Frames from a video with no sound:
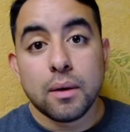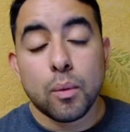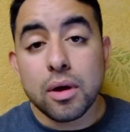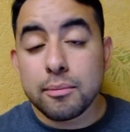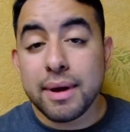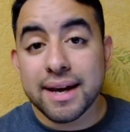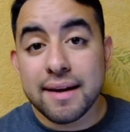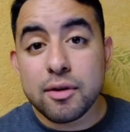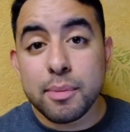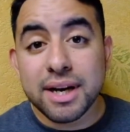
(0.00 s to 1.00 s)
Welcome back,
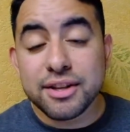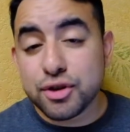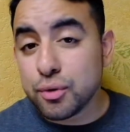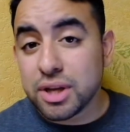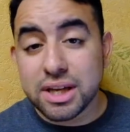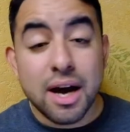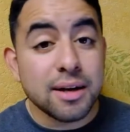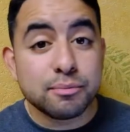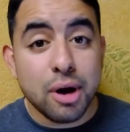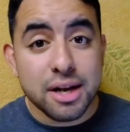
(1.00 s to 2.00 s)
everybody, to the
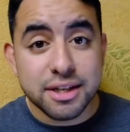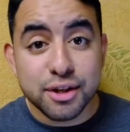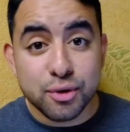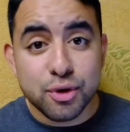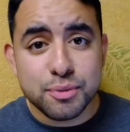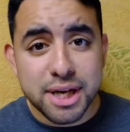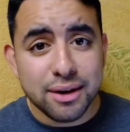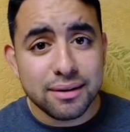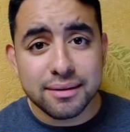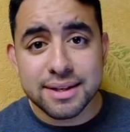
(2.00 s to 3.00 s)
Young Project YouTube
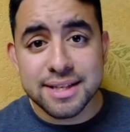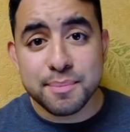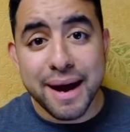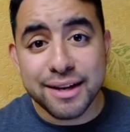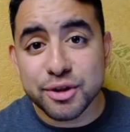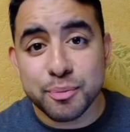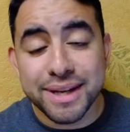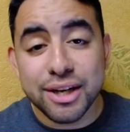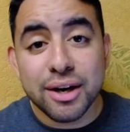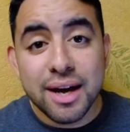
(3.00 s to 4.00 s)
channel. This is Pastor
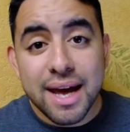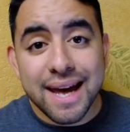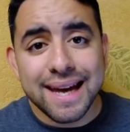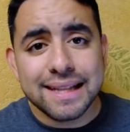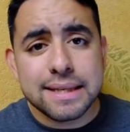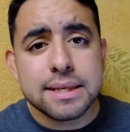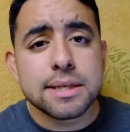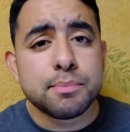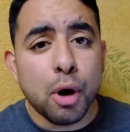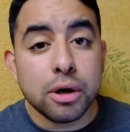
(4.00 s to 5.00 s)
Peter, and this
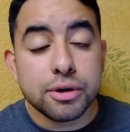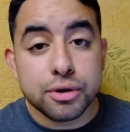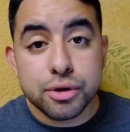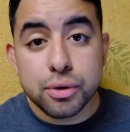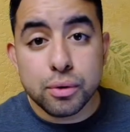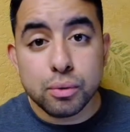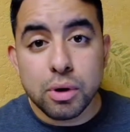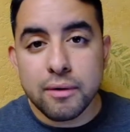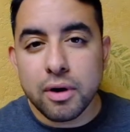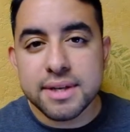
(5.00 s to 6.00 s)
is part 2
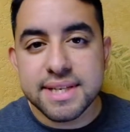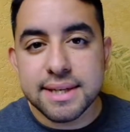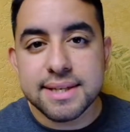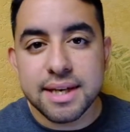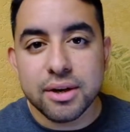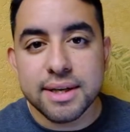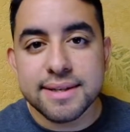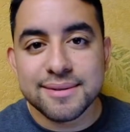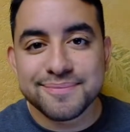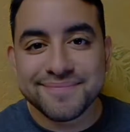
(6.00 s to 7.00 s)
of our sin
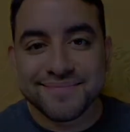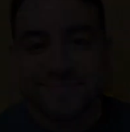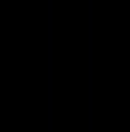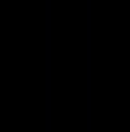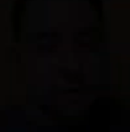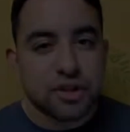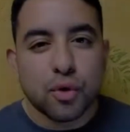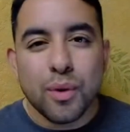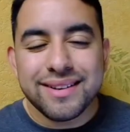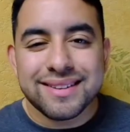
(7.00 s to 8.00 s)
series. So
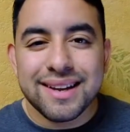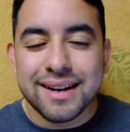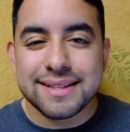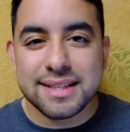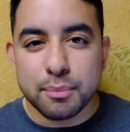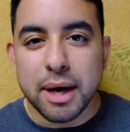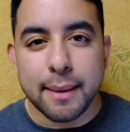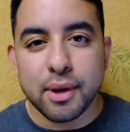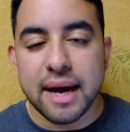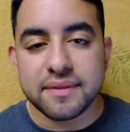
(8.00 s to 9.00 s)
what does the
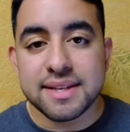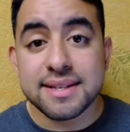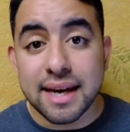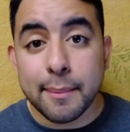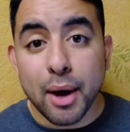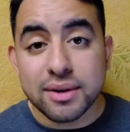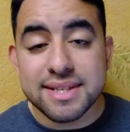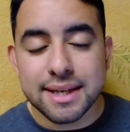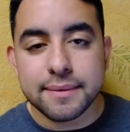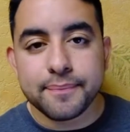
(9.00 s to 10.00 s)
Bible have to say about
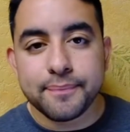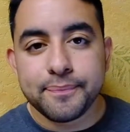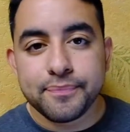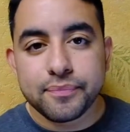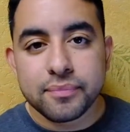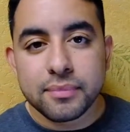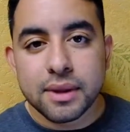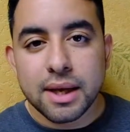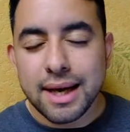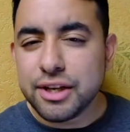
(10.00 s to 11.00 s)
sin?
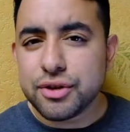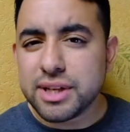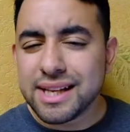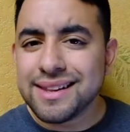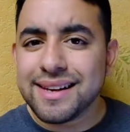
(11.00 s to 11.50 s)
Interestingly